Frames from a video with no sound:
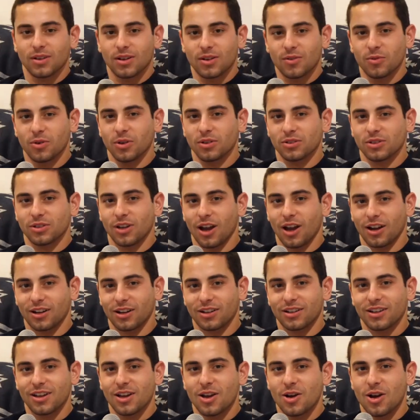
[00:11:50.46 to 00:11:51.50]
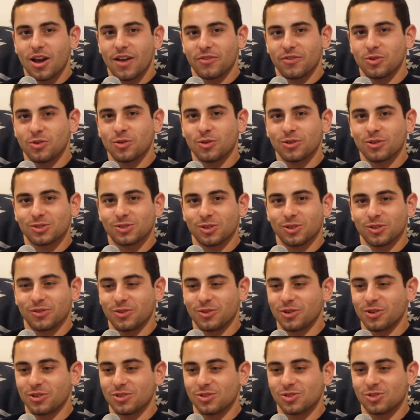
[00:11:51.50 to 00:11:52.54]
Real talk. If you so if
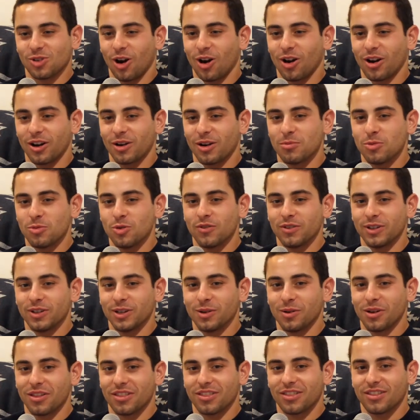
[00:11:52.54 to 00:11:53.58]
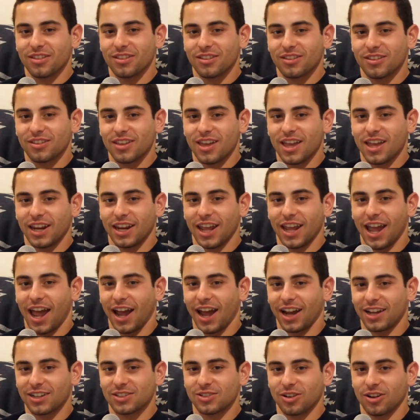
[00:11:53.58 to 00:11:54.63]
you could star in a movie with any
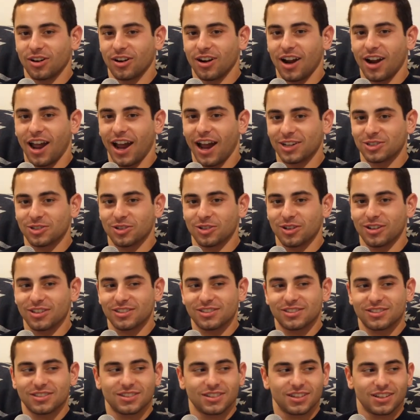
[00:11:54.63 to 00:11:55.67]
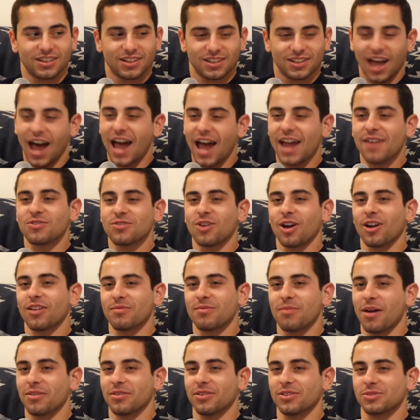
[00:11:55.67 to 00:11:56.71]
actor or actress, I have thought
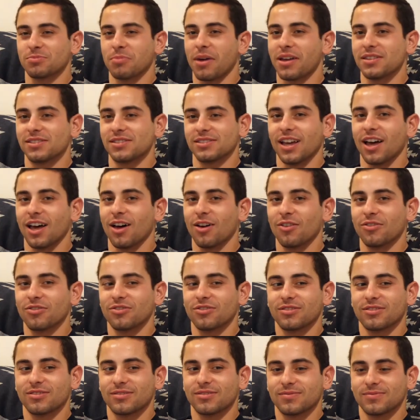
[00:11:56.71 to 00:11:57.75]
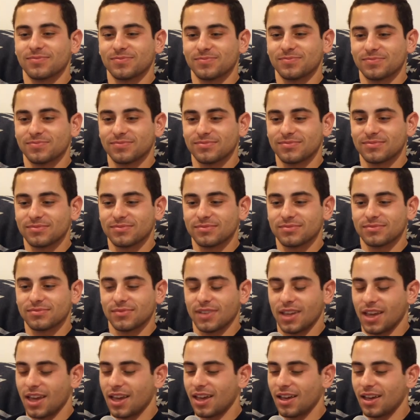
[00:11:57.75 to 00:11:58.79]
about this myself. Wait, question. have you?
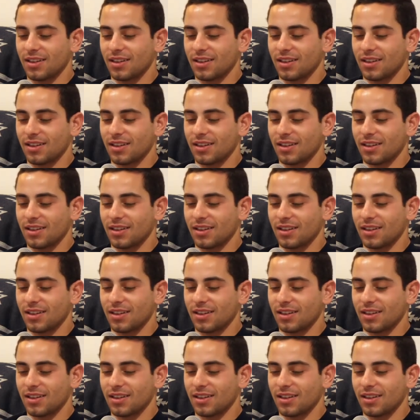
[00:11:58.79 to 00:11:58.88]
Yeah.